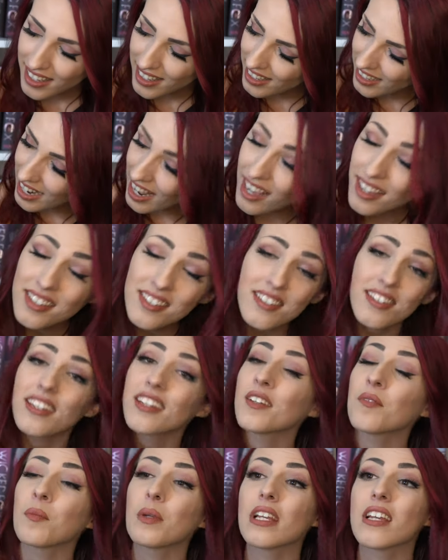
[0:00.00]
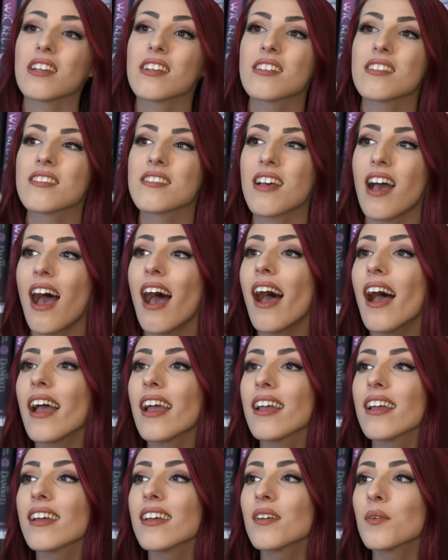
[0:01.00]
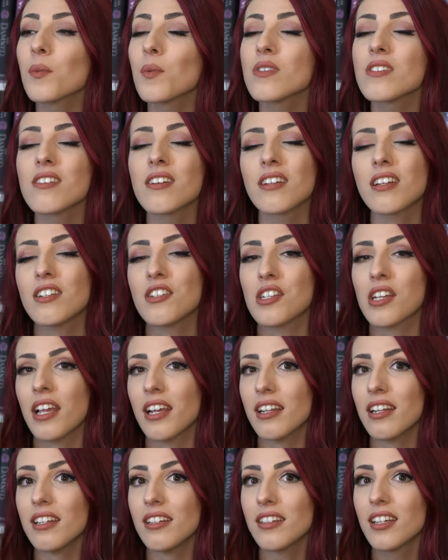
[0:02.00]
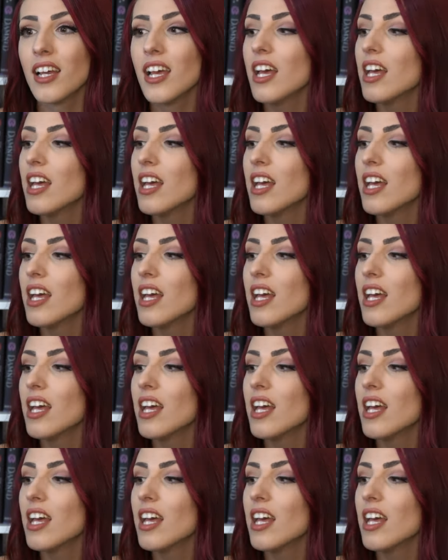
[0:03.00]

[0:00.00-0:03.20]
An accident because I was uneducated.